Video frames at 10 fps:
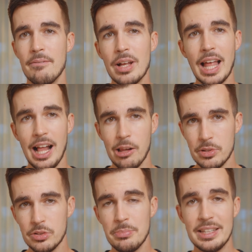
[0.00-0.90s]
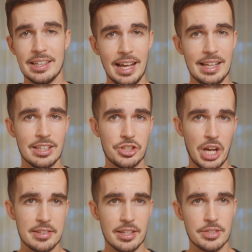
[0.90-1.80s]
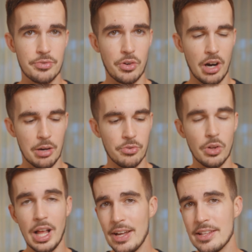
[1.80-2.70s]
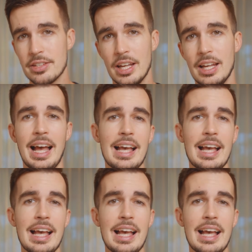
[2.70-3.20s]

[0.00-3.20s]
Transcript: will help you to mitigate the chances for harmful events,